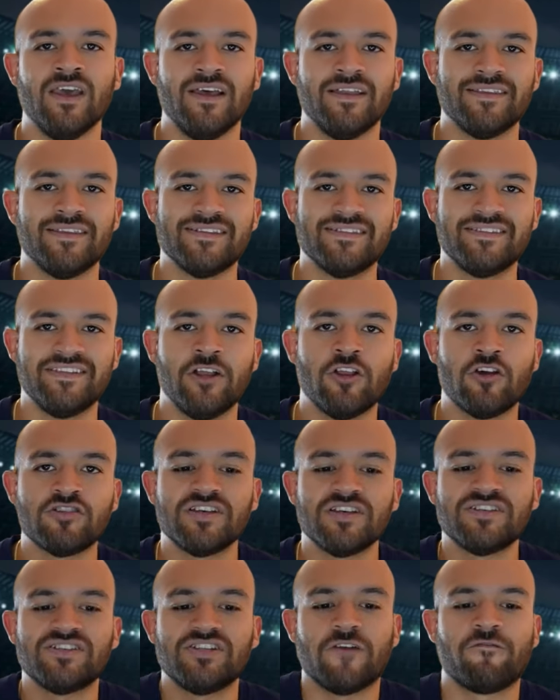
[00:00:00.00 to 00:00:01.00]
The Steelers
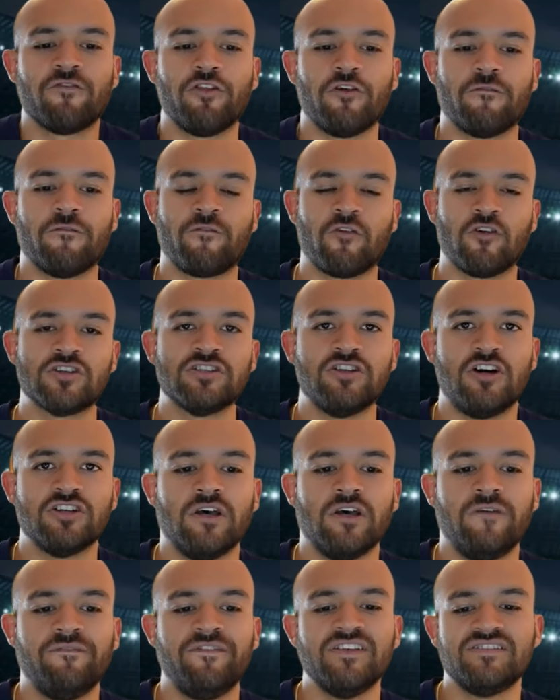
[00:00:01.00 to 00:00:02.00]
suffer their first loss
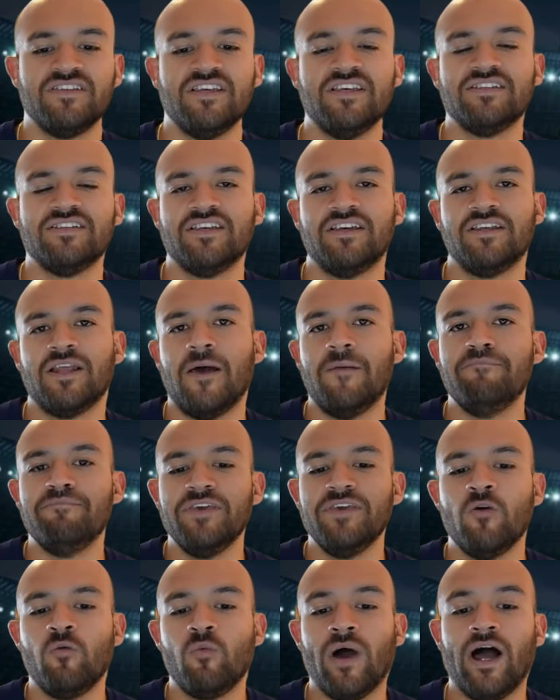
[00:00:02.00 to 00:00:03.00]
of the season.
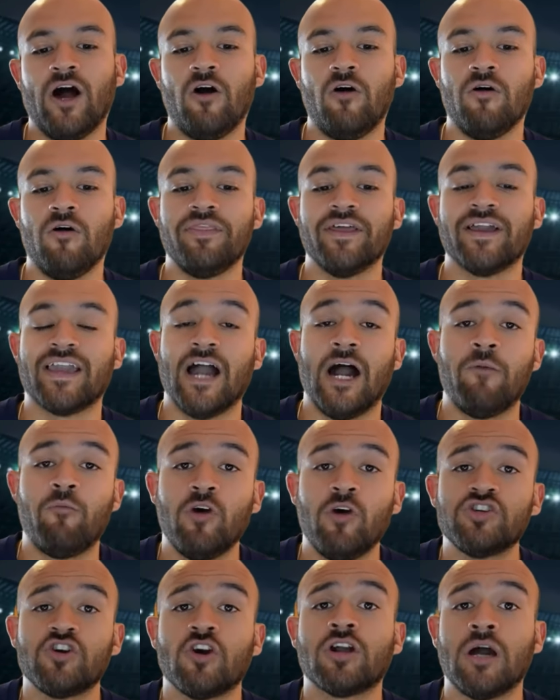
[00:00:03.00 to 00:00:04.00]
Meanwhile, the
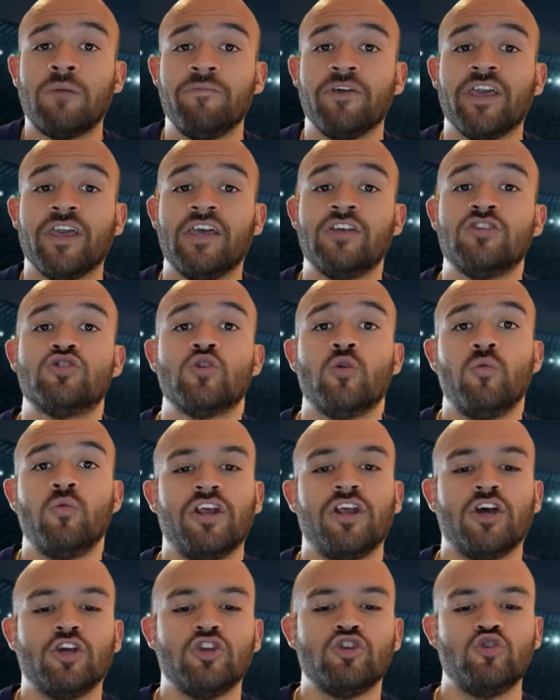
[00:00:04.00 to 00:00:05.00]
Cowboys are coming in to
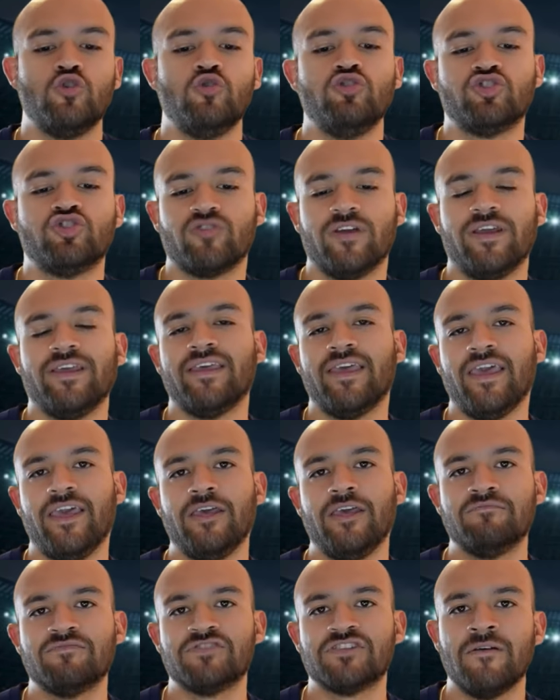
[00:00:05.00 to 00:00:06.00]
win 2 straight
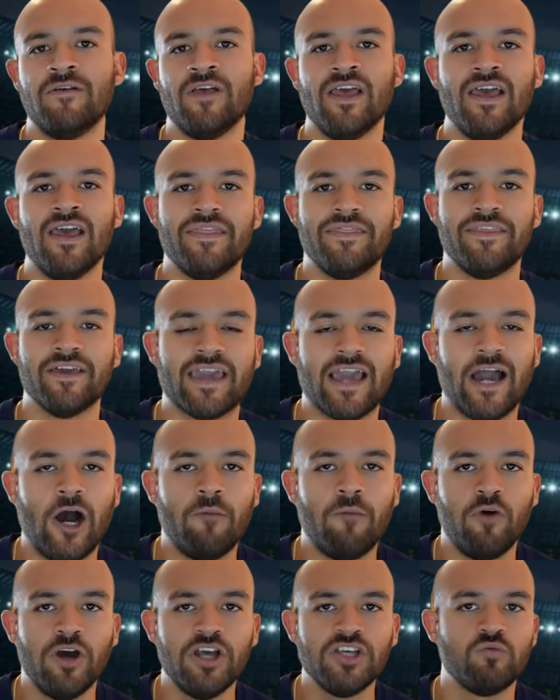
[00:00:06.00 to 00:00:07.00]
games. The
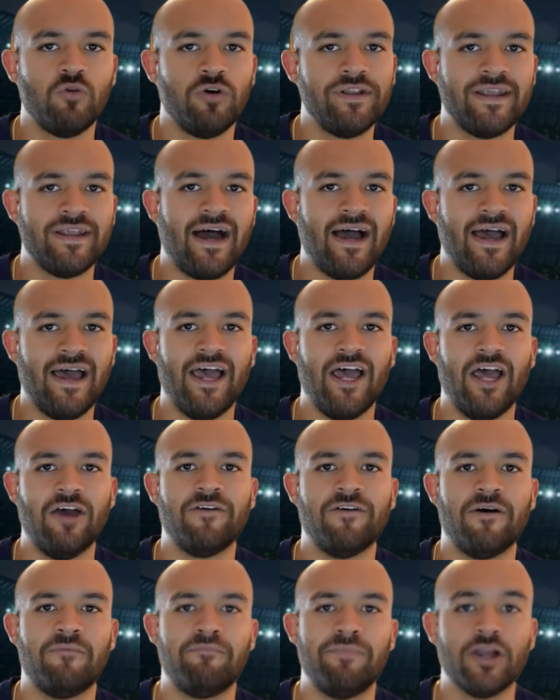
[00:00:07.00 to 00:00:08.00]
Cowboys will not
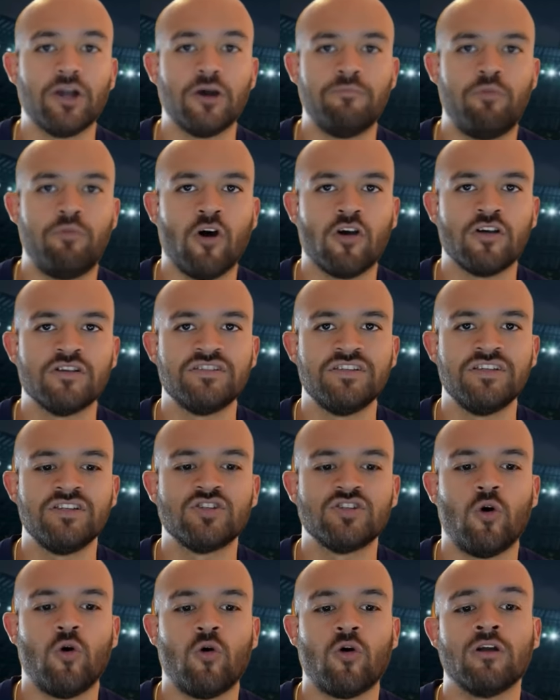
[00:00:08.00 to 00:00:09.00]
have Michael Parsons
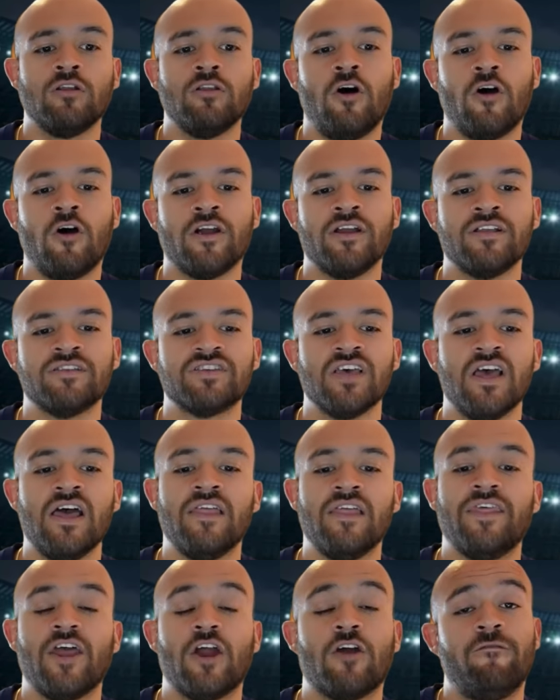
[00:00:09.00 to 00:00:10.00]
or Lawrence.
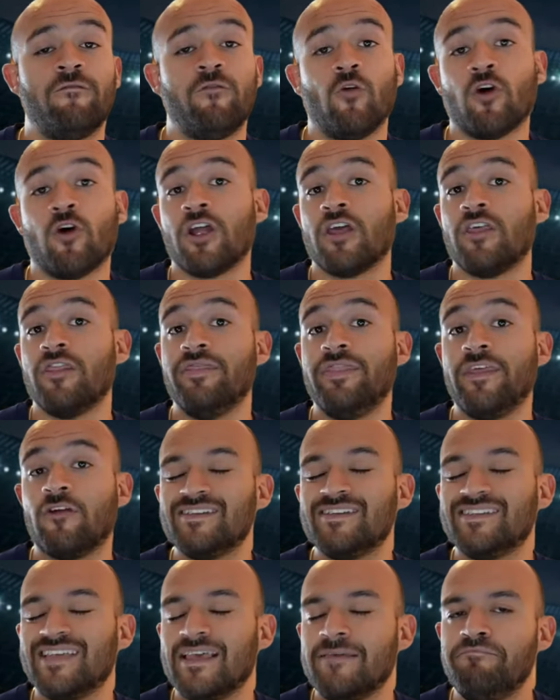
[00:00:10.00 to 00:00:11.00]
Therefore, there
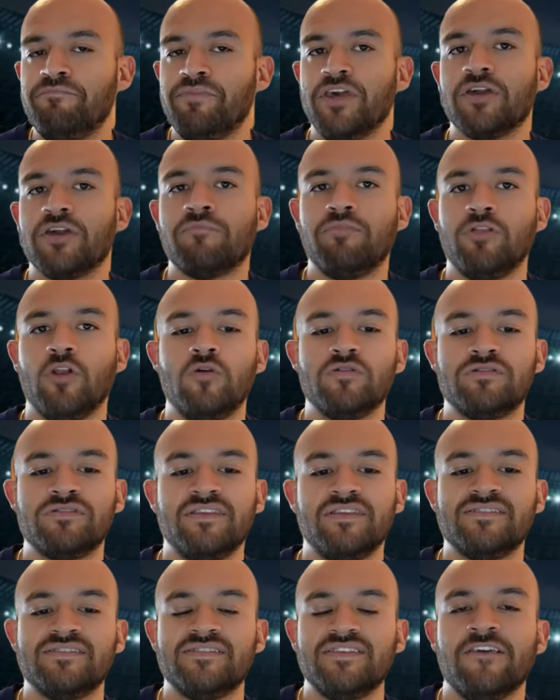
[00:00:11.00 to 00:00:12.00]
is a big blow to
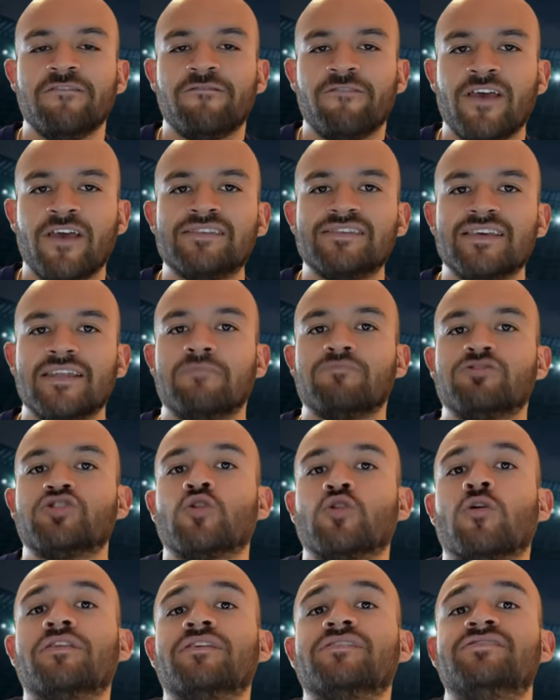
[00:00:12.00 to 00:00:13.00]
this defense, and I'm
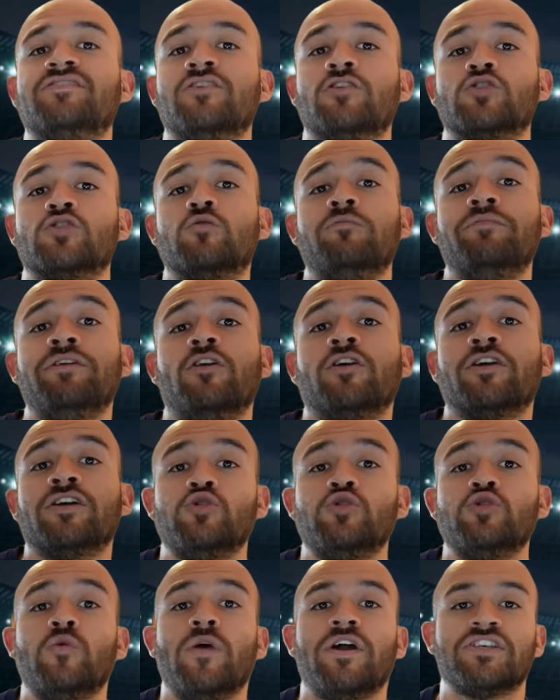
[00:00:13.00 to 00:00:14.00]
sure the Steelers will be looking
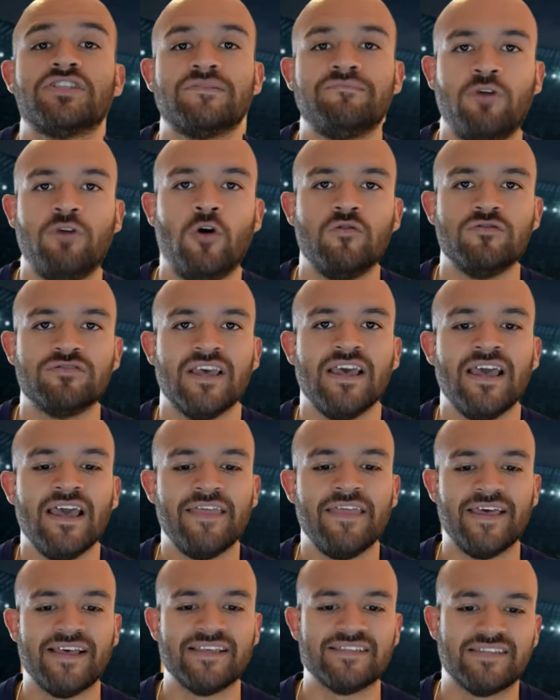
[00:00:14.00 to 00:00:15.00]
to expose
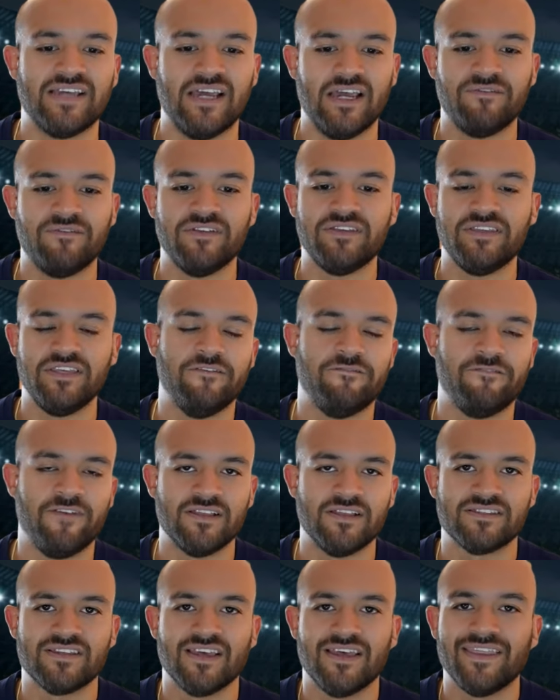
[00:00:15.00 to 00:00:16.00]
that side of the
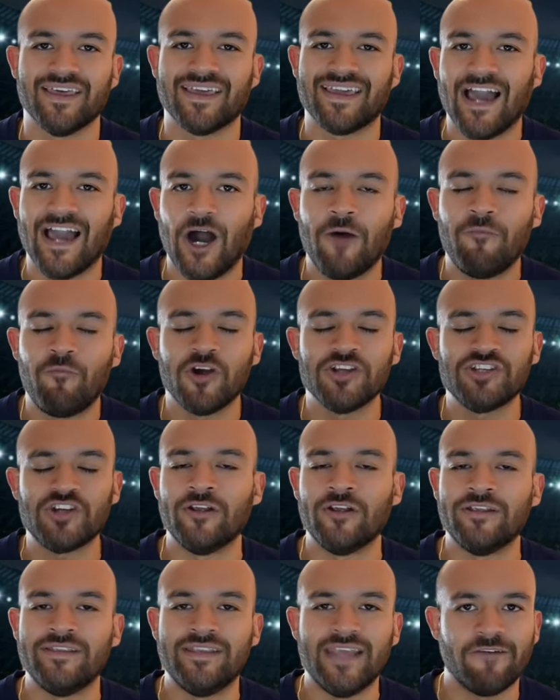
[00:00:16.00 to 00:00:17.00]
defense. The Cowboys
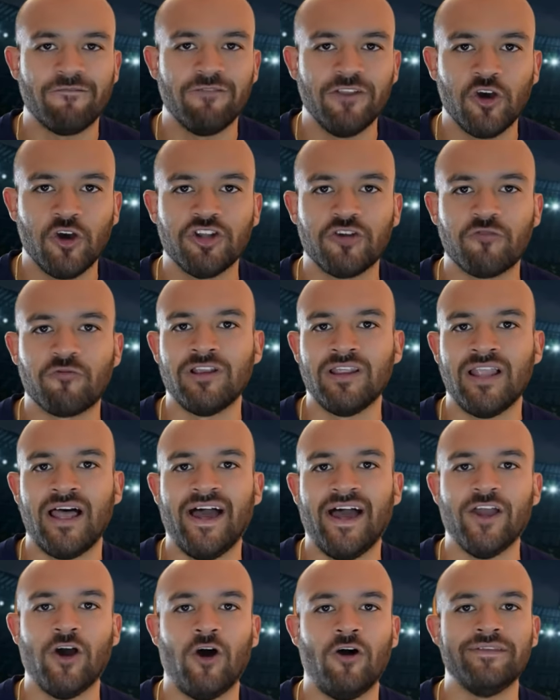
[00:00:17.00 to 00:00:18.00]
are definitely going to
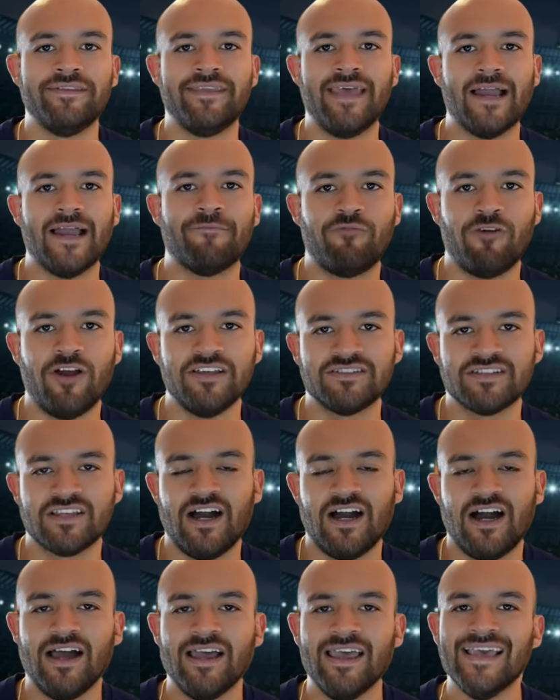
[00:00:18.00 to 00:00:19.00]
rely on Dak
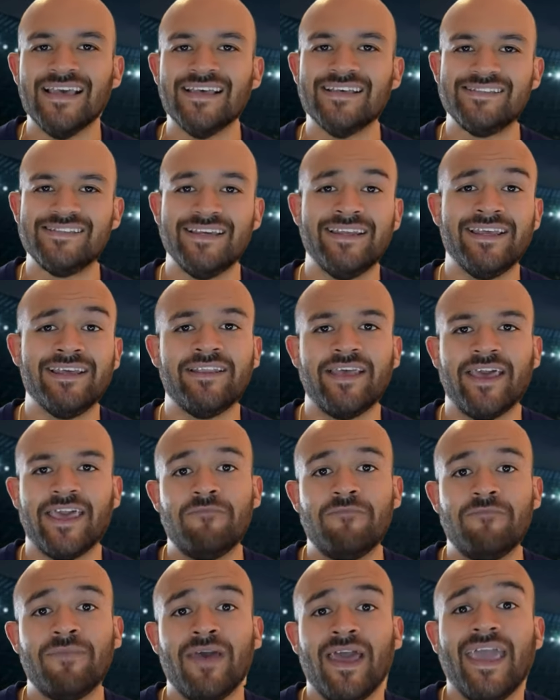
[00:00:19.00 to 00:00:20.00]
Prescott, CeeDee
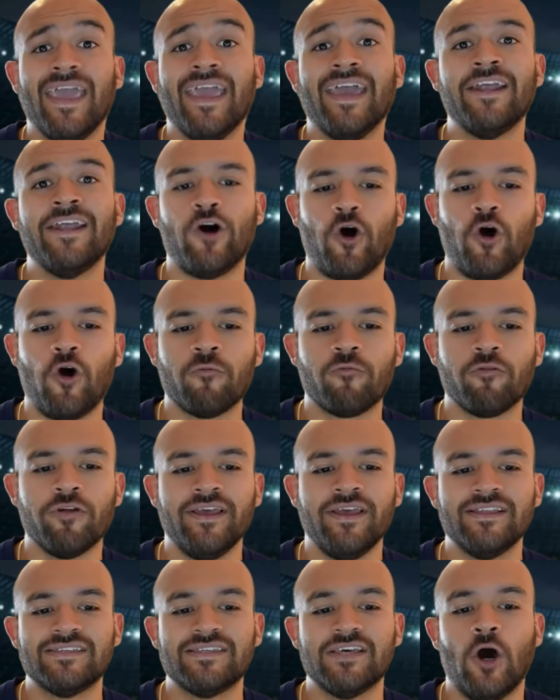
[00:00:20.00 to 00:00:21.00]
Lamb, and
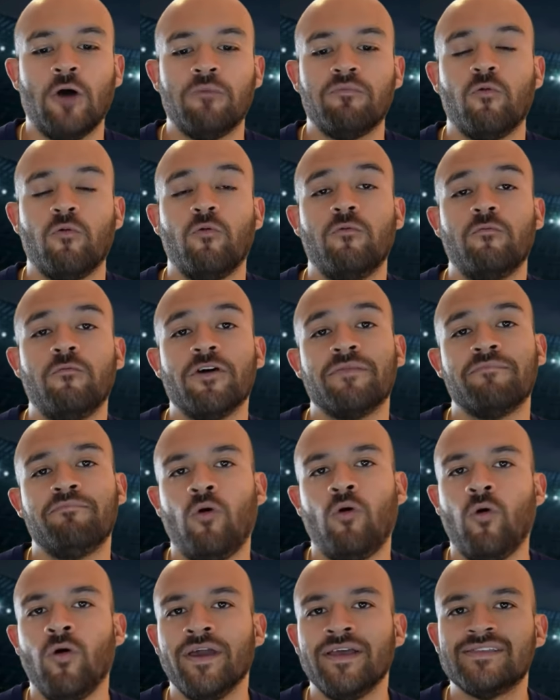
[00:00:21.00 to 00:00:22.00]
Aubrey to help with
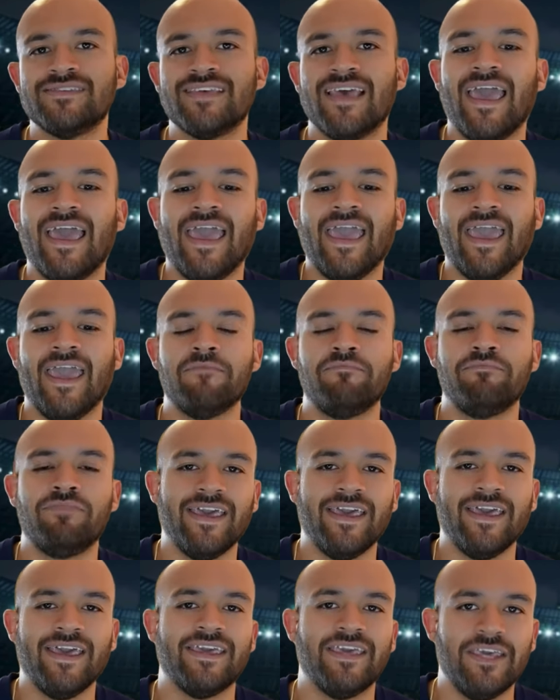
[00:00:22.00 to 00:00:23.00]
points and
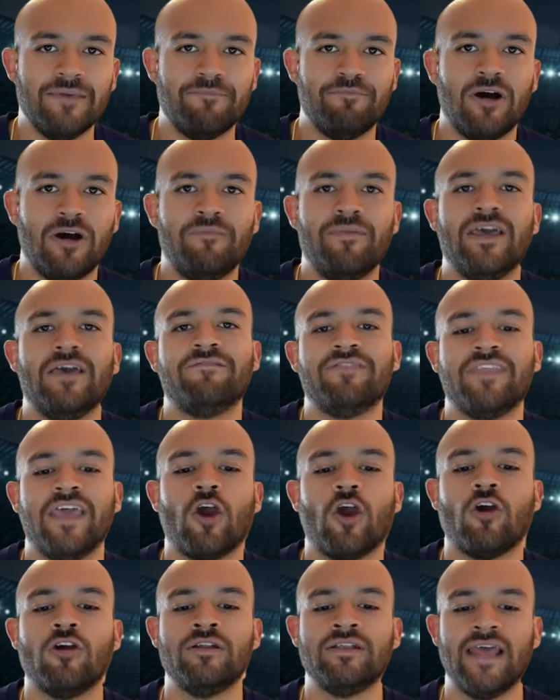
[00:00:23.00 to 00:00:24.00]
play keep up if they
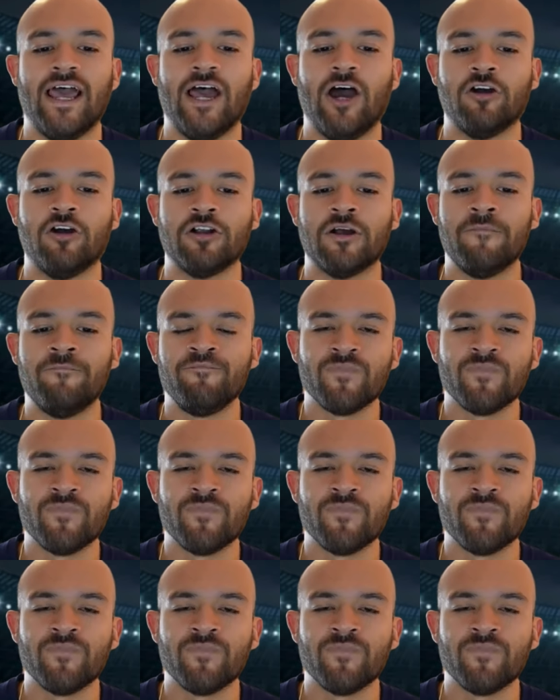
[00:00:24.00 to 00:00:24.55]
are down.